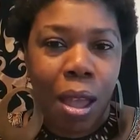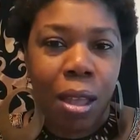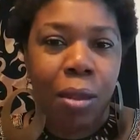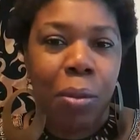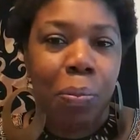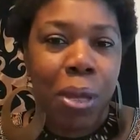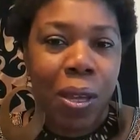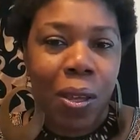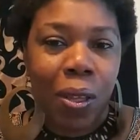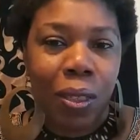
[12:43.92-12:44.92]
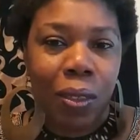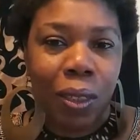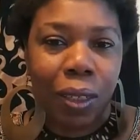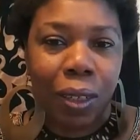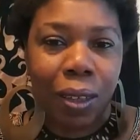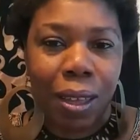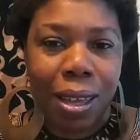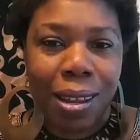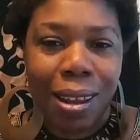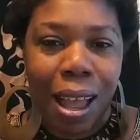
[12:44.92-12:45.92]
and peace
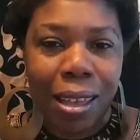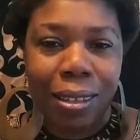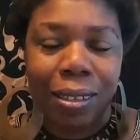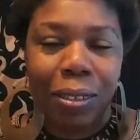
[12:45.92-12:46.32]
and light.